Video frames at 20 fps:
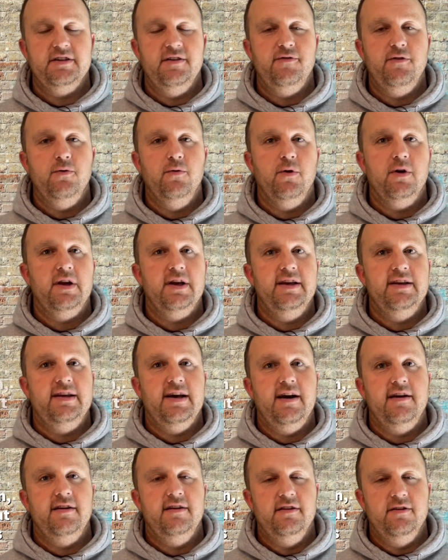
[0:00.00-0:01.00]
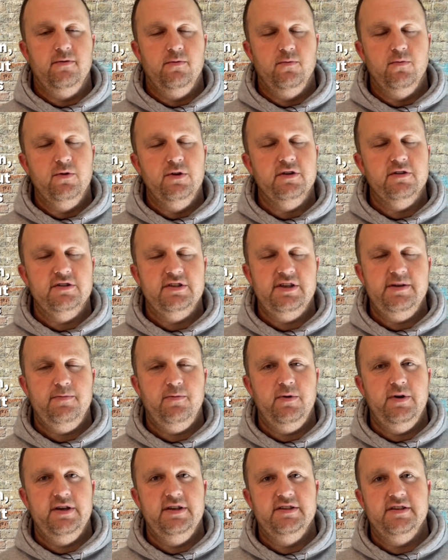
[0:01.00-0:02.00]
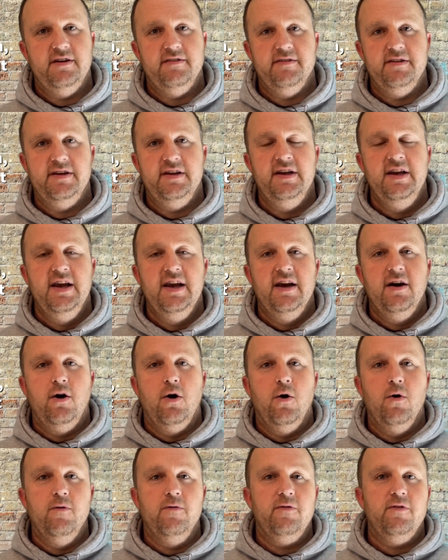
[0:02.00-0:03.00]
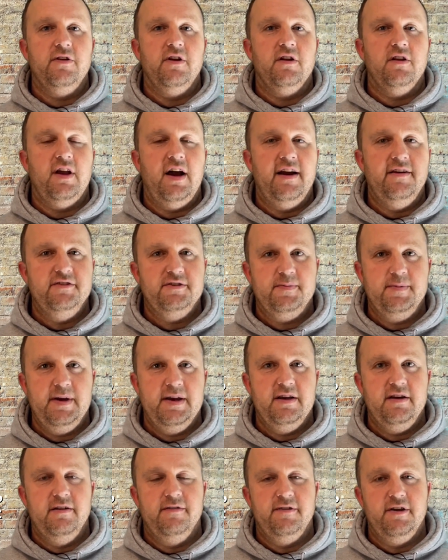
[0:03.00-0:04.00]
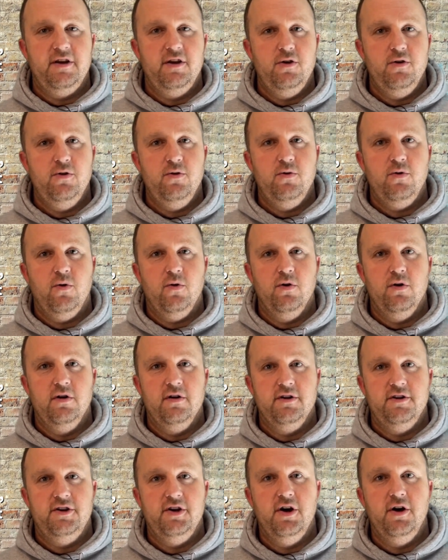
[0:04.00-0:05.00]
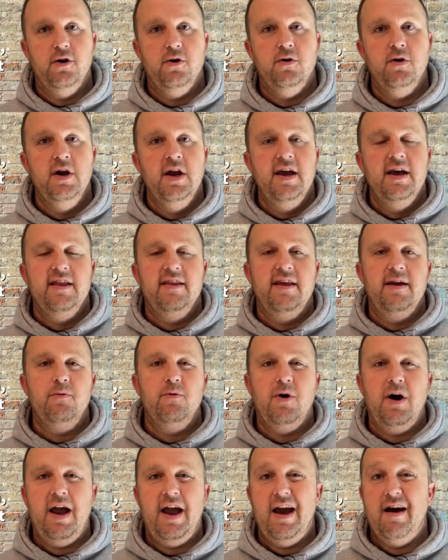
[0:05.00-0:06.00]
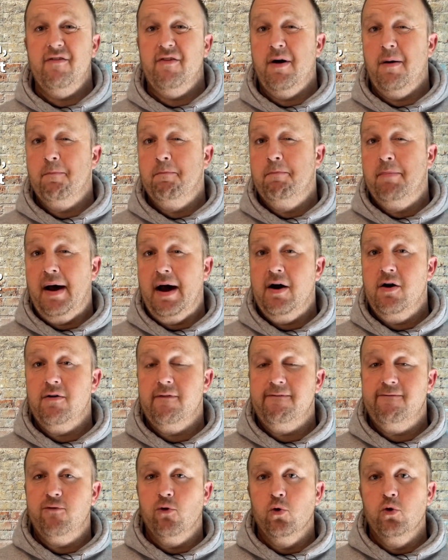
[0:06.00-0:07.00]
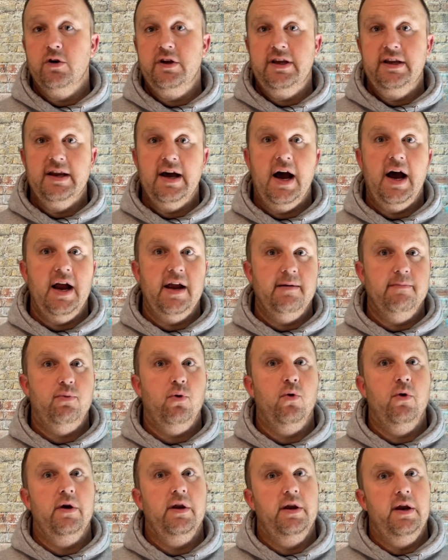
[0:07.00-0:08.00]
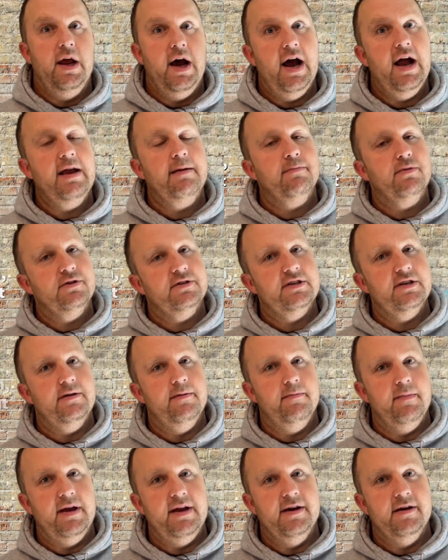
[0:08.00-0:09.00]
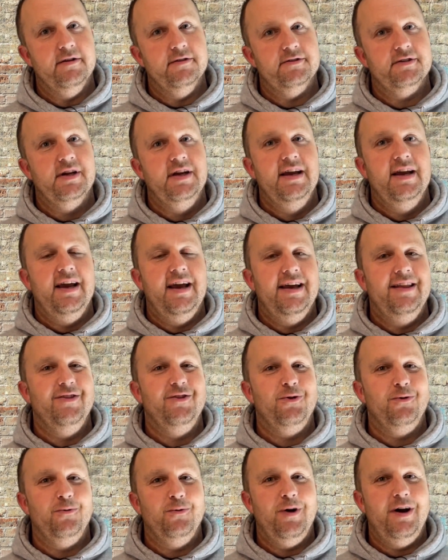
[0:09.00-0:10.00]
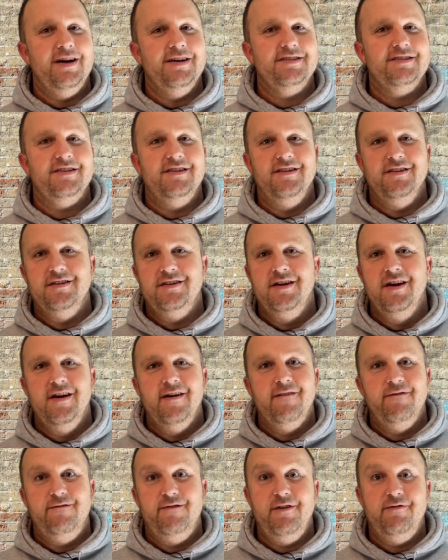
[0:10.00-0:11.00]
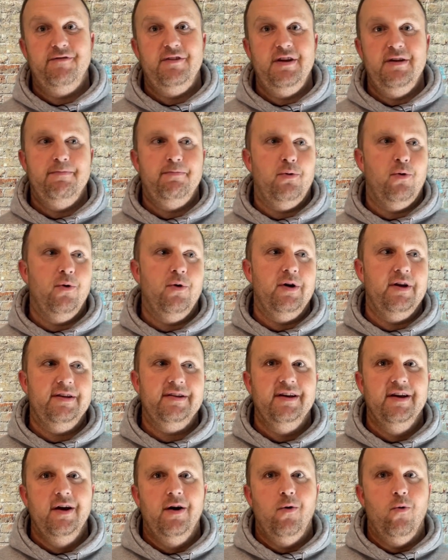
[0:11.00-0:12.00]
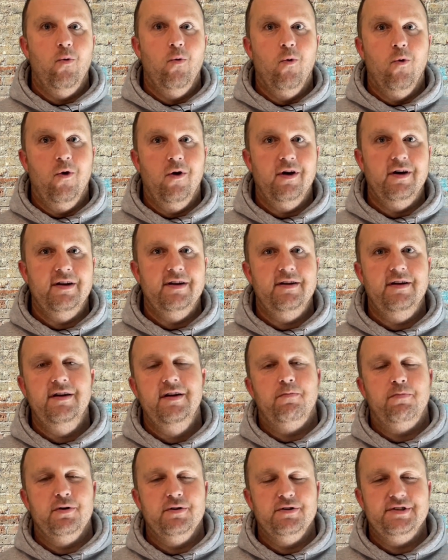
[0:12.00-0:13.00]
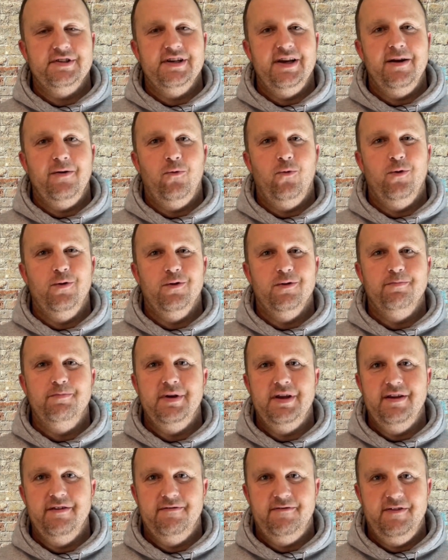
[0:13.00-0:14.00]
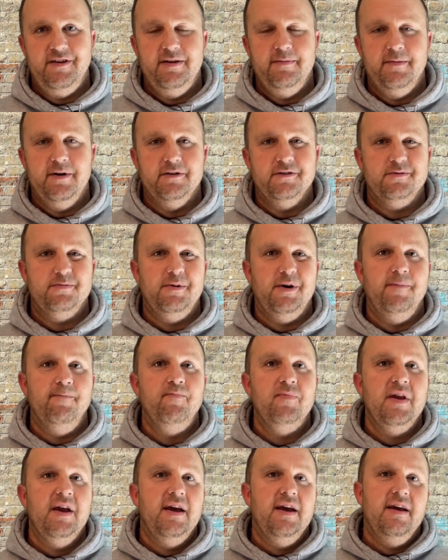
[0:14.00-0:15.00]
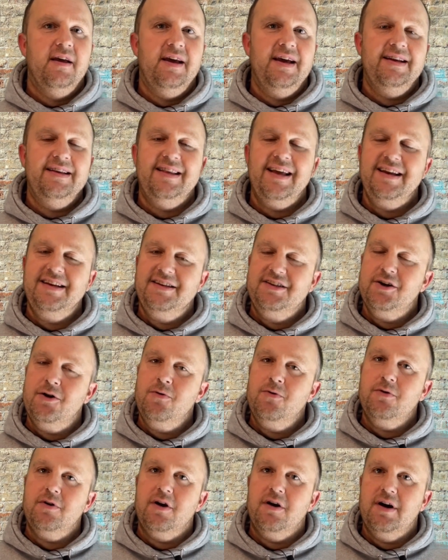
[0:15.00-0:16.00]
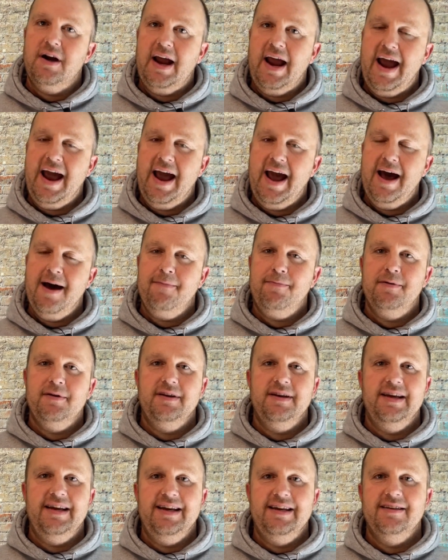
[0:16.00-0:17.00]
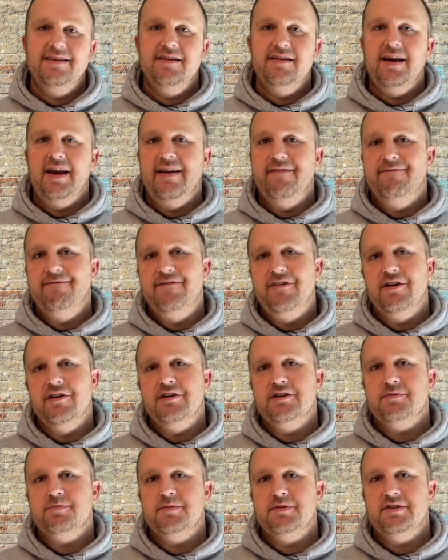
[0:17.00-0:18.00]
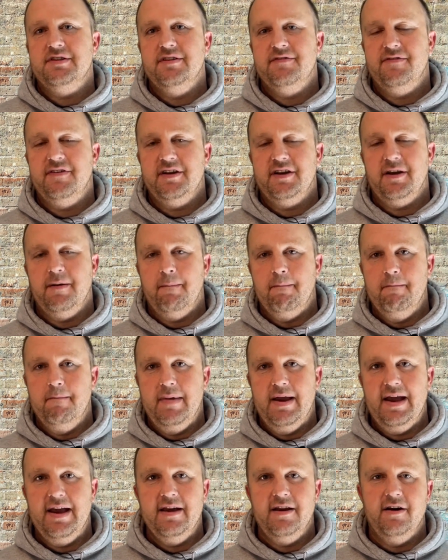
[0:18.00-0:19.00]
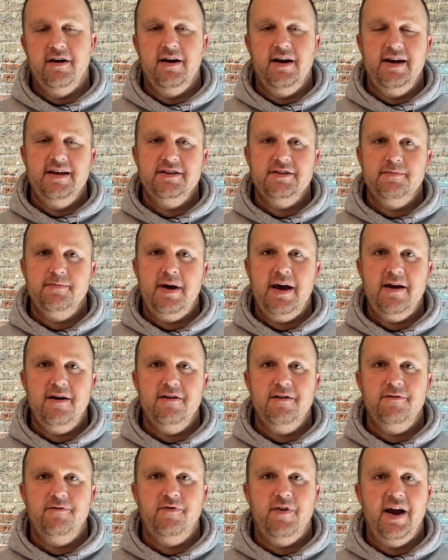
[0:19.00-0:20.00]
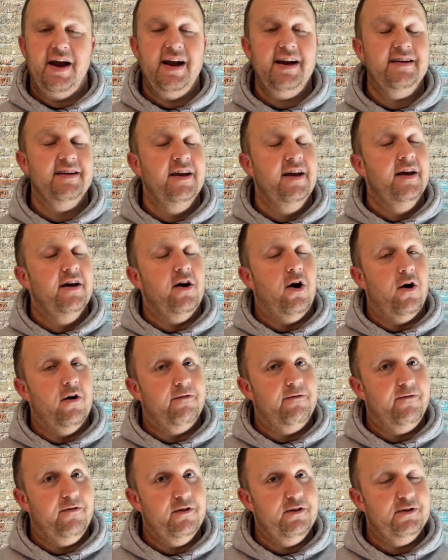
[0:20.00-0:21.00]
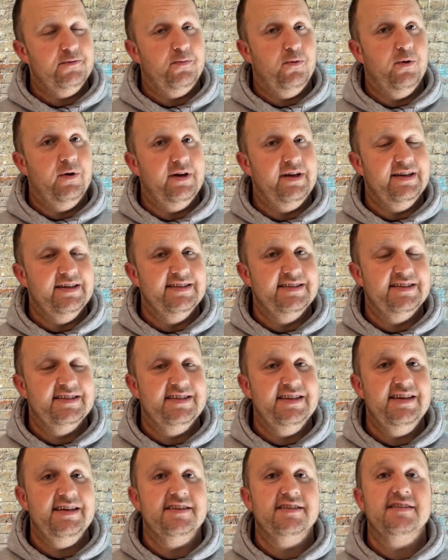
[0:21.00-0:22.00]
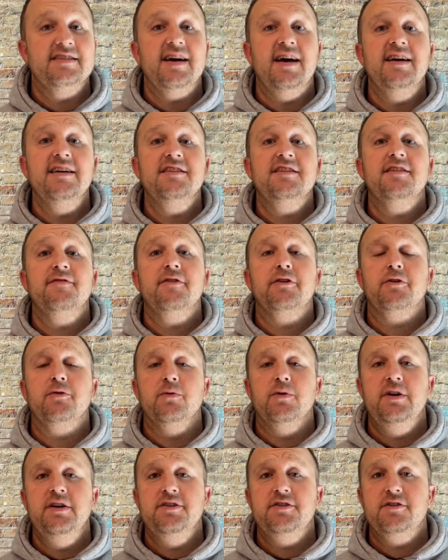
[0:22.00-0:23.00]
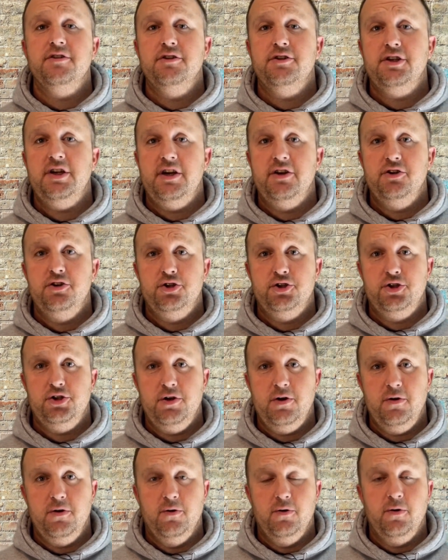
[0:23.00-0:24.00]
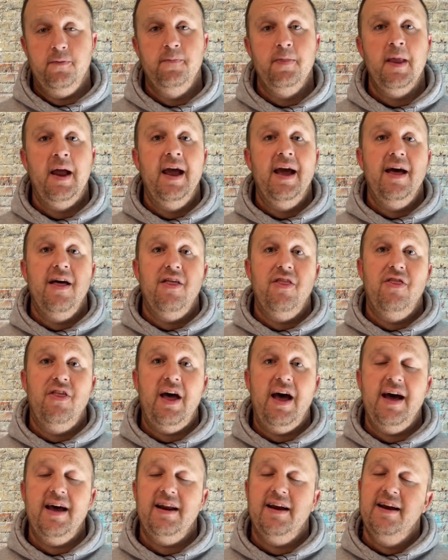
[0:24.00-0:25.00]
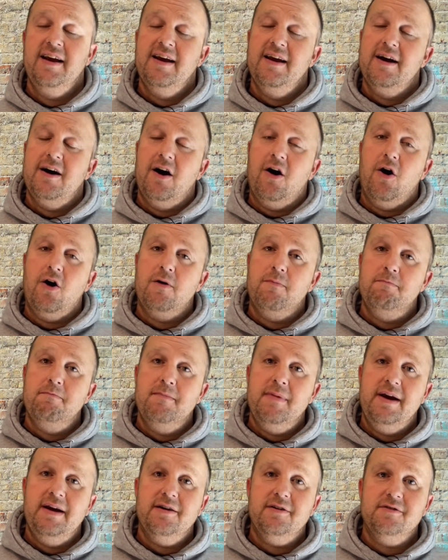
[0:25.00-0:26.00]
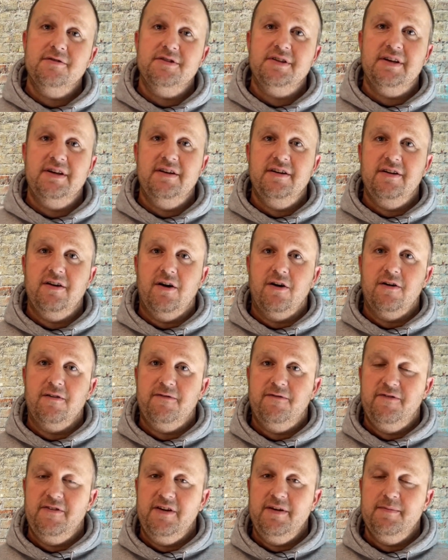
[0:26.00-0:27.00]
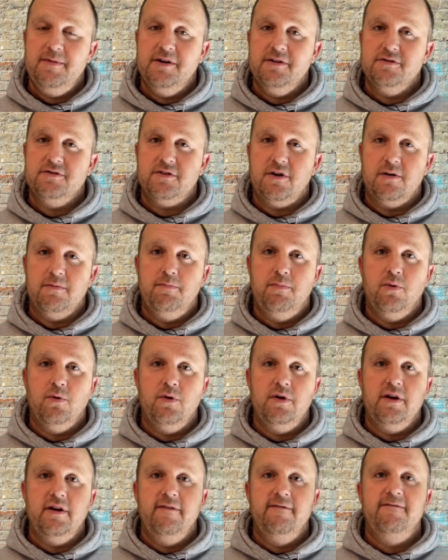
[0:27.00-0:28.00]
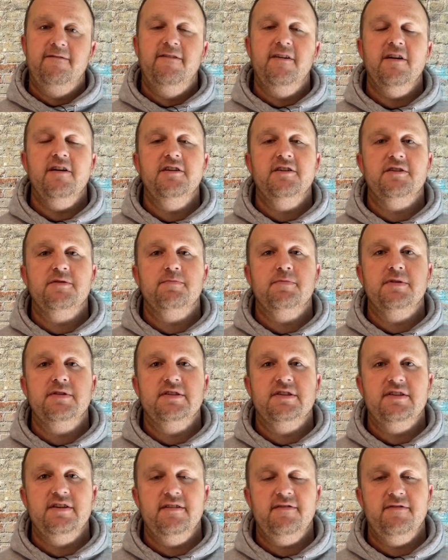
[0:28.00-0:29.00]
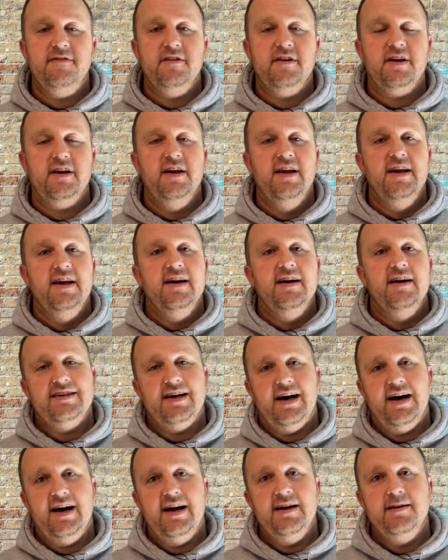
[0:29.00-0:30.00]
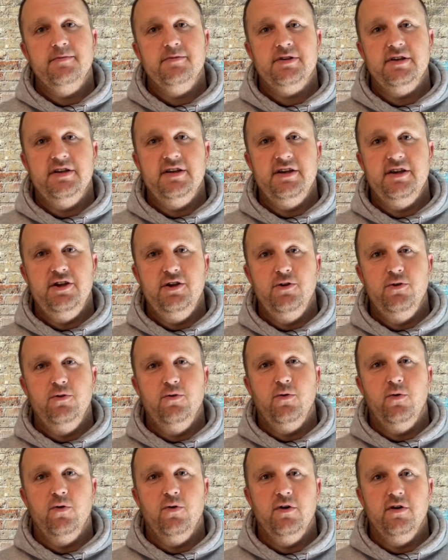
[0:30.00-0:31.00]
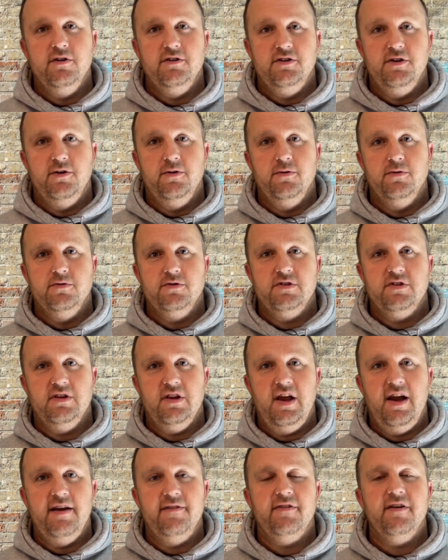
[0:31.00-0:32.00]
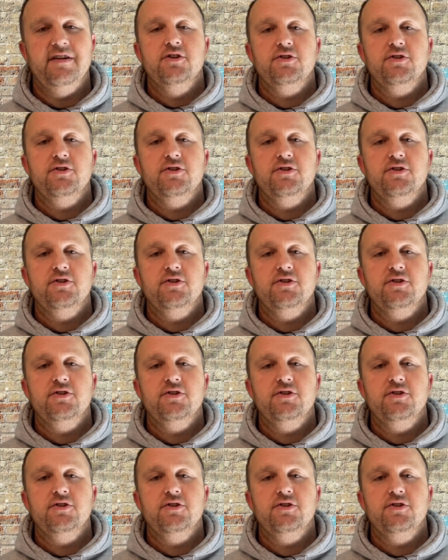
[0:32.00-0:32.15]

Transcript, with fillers: If you want to get down in the real deep weeds of it, over the lifespan of a ewe or a doe, they will have about forty-nine point nine percent males, and the rest, the fifty point one percent, will be females. But It, they don't happen in a very specific manner. As a matter of fact, our first point is this: scientific research has shown that our males and our females are born in very specific times in a ewe or a doe's life.